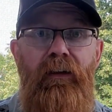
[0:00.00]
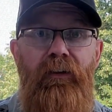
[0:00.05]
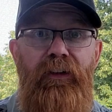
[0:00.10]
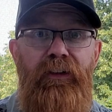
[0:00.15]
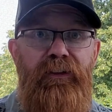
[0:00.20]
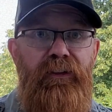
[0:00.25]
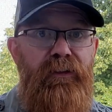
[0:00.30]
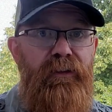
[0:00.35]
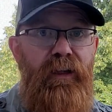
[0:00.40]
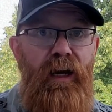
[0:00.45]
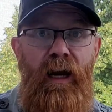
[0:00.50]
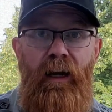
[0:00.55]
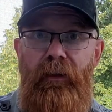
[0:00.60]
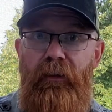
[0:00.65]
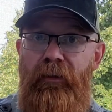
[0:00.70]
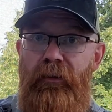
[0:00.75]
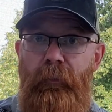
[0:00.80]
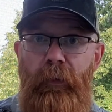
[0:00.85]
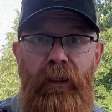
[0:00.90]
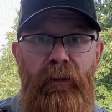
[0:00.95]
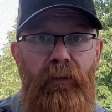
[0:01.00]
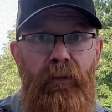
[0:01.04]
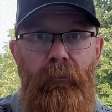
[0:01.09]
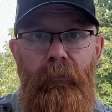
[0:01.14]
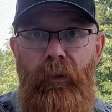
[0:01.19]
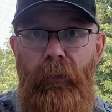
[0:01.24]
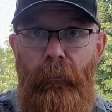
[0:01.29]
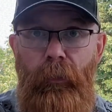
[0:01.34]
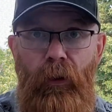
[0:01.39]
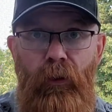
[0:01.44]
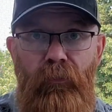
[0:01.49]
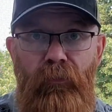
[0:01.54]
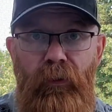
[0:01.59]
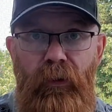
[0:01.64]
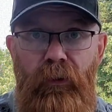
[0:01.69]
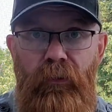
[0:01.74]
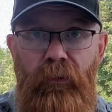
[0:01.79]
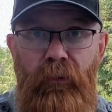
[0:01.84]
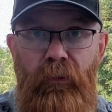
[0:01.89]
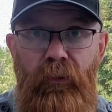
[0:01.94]
This is not expected to be
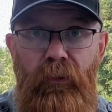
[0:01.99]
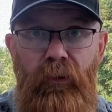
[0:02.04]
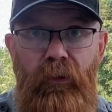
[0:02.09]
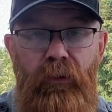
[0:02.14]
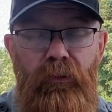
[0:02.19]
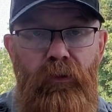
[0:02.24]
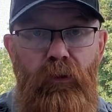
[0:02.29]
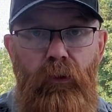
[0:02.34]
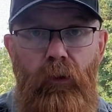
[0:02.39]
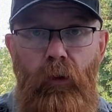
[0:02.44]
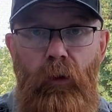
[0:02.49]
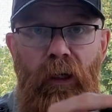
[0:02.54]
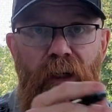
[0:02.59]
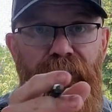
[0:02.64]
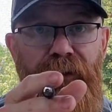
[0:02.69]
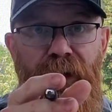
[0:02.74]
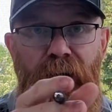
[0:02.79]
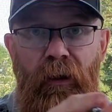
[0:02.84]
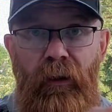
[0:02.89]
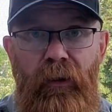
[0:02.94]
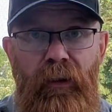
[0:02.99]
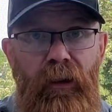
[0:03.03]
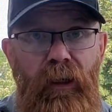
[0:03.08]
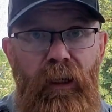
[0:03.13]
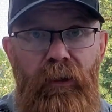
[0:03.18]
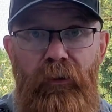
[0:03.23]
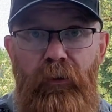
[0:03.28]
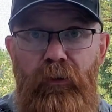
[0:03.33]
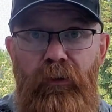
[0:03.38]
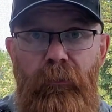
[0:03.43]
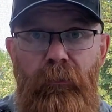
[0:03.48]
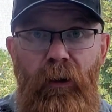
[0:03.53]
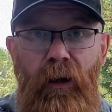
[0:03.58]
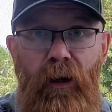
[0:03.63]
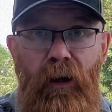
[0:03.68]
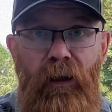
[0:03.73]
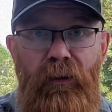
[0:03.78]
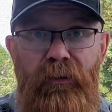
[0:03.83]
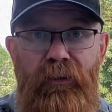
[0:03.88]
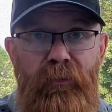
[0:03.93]
perfect. So go out there and do some
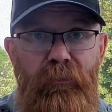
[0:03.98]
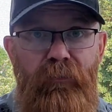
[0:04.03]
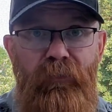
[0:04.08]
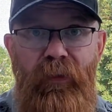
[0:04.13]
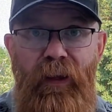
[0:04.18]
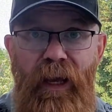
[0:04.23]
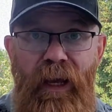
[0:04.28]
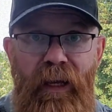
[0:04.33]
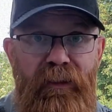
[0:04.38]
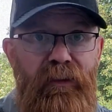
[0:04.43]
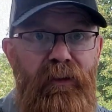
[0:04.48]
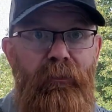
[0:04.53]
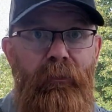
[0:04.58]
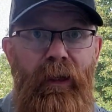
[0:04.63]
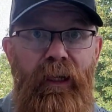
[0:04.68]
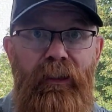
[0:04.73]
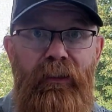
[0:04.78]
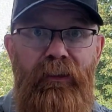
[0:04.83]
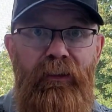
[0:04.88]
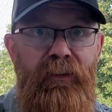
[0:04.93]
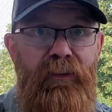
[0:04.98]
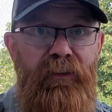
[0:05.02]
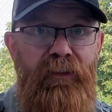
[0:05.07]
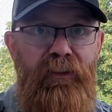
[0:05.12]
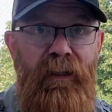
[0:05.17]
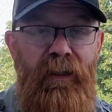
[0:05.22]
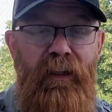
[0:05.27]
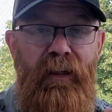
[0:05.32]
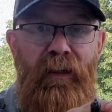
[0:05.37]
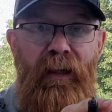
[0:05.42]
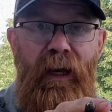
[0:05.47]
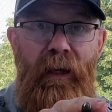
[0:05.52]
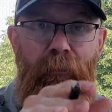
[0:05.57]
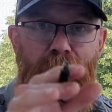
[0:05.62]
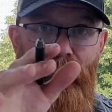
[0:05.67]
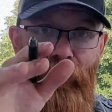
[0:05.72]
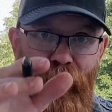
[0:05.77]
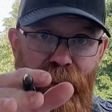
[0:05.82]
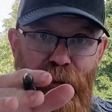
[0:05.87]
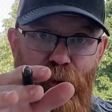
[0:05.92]
awesome estimations
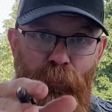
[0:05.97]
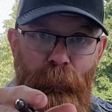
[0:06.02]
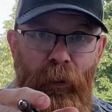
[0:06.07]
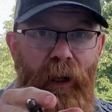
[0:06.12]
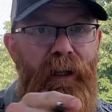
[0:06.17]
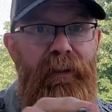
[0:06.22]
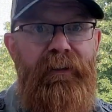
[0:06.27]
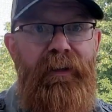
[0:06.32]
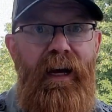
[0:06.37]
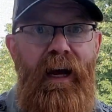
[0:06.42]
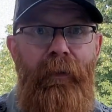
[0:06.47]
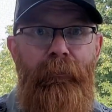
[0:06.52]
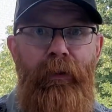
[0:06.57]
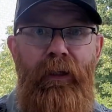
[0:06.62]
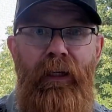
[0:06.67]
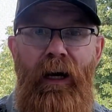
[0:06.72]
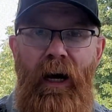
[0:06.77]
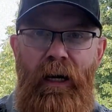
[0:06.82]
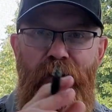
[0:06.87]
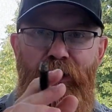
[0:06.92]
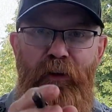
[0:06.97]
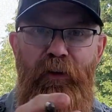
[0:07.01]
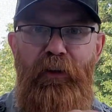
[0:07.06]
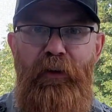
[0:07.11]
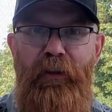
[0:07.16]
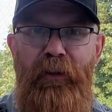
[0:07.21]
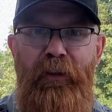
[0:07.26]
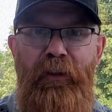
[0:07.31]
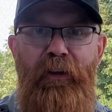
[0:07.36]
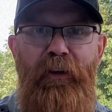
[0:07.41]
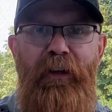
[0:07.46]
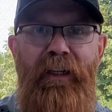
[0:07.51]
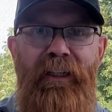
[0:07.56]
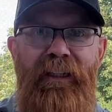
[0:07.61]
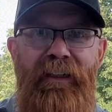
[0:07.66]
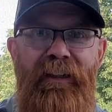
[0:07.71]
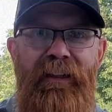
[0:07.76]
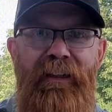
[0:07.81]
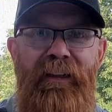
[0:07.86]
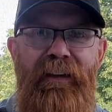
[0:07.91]
and make your boss happy. I know you can do it.
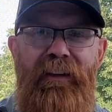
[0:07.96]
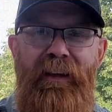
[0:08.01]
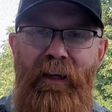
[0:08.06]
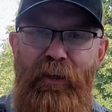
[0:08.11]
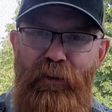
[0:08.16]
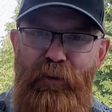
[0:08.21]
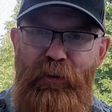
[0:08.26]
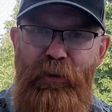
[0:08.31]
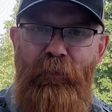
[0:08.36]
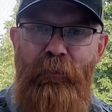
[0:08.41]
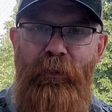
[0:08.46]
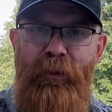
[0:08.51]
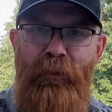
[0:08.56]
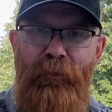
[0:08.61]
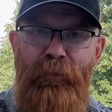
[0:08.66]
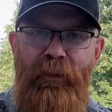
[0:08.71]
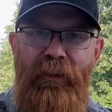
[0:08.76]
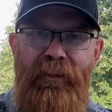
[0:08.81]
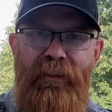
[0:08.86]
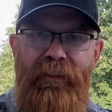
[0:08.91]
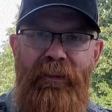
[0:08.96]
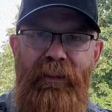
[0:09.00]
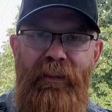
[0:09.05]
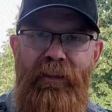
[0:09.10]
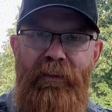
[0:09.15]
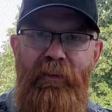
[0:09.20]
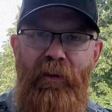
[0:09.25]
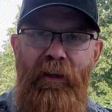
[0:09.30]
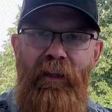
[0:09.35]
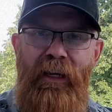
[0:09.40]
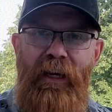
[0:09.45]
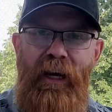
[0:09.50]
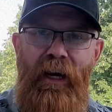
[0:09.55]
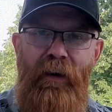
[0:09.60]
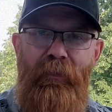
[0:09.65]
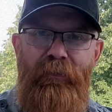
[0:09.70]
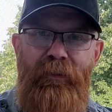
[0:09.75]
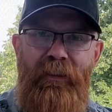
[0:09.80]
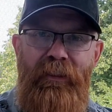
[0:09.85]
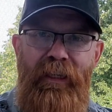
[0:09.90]
Thank you so much for listening. That's all I
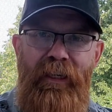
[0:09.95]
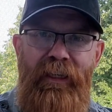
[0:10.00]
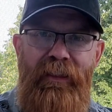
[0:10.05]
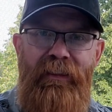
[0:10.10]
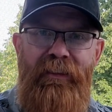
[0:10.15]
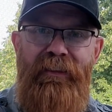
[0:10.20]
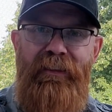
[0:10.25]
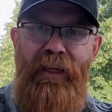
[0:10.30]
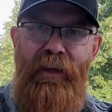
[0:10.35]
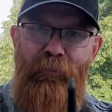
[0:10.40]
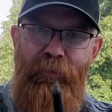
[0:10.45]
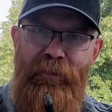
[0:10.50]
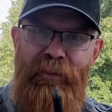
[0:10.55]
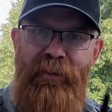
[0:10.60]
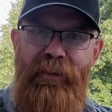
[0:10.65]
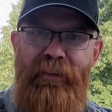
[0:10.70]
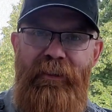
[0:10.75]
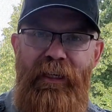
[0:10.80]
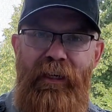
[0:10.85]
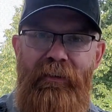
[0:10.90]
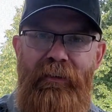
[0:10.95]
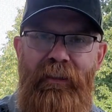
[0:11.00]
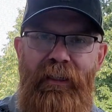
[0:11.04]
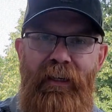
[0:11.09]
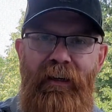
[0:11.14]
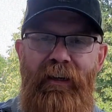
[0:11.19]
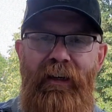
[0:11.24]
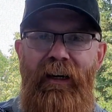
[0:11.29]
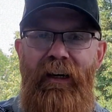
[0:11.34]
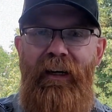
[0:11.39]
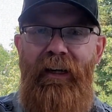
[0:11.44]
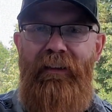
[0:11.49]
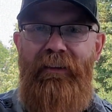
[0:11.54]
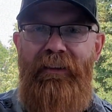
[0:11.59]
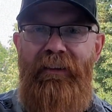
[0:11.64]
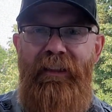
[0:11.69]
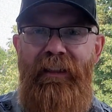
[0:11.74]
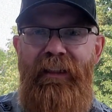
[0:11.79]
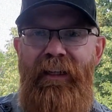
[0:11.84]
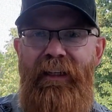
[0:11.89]
have today. Stay vigilant out there, and I'll
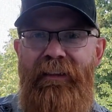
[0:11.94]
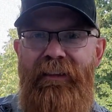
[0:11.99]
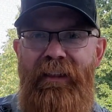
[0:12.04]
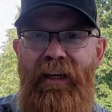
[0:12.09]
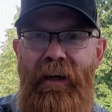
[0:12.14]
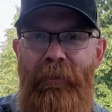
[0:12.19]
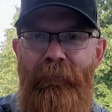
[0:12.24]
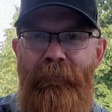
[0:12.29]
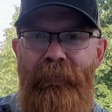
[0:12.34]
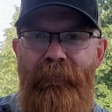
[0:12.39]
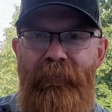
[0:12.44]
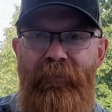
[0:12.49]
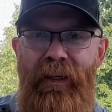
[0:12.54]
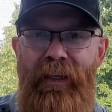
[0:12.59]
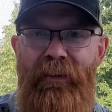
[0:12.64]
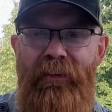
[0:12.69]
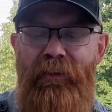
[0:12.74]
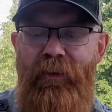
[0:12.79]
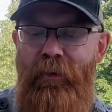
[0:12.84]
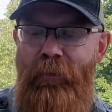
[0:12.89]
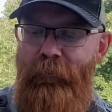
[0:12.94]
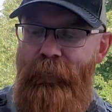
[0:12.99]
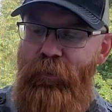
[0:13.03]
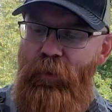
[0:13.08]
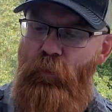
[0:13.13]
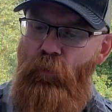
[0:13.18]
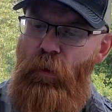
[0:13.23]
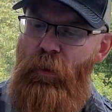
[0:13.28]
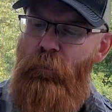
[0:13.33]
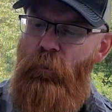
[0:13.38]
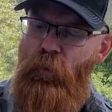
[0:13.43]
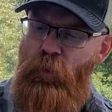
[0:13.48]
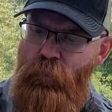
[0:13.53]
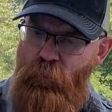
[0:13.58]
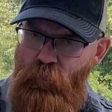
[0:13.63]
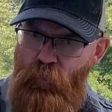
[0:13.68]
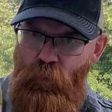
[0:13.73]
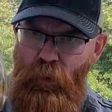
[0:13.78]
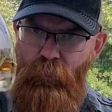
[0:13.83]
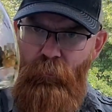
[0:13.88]
see you next time. Thanks all. One more,
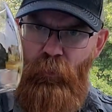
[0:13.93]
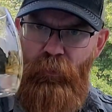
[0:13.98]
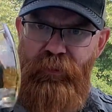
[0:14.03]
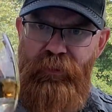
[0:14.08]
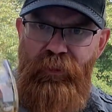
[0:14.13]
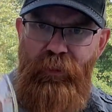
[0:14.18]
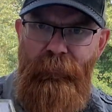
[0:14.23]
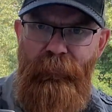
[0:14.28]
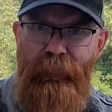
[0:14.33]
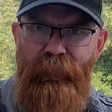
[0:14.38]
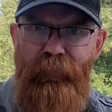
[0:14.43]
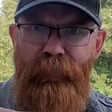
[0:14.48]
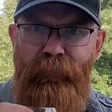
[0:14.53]
one more sip.